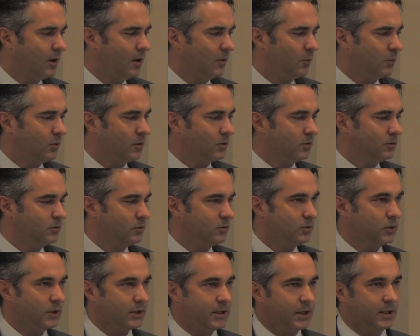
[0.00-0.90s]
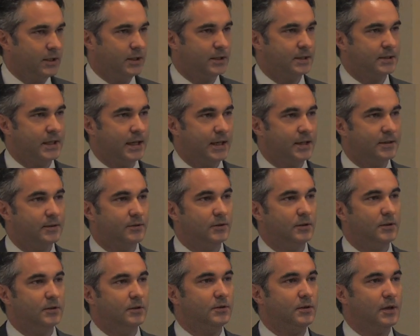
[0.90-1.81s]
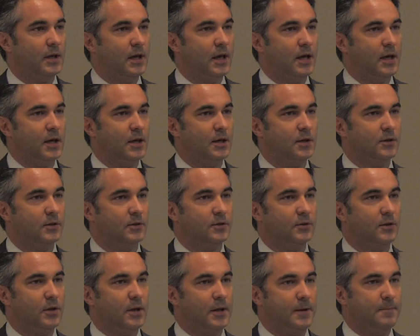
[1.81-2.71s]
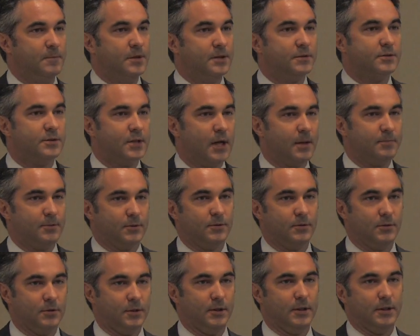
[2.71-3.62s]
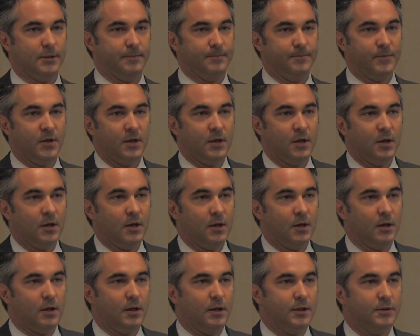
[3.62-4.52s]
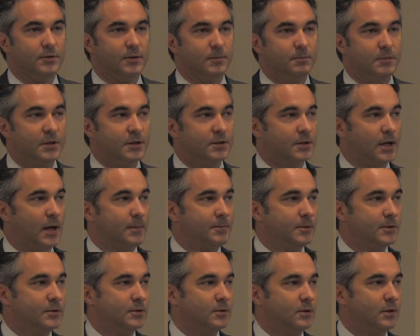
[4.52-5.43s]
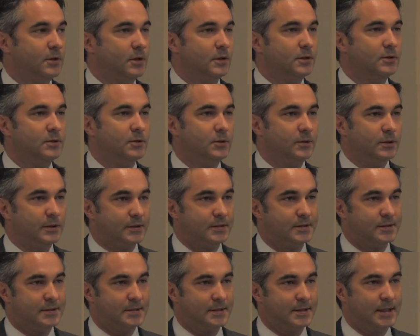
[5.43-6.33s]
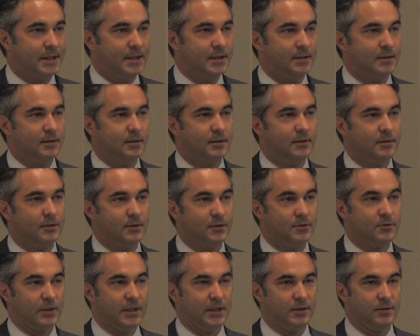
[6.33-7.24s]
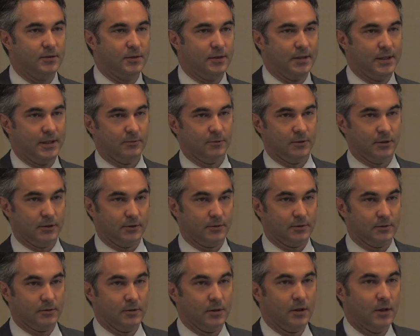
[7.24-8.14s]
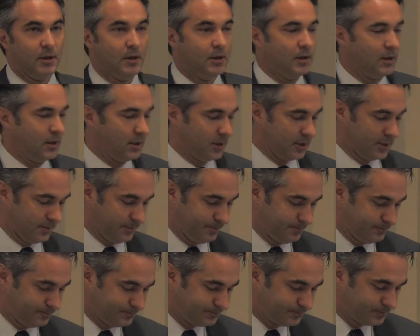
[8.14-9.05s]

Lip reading: we're looking at taxis as a missed opportunity. It's a missed opportunity to extend the transit networks. And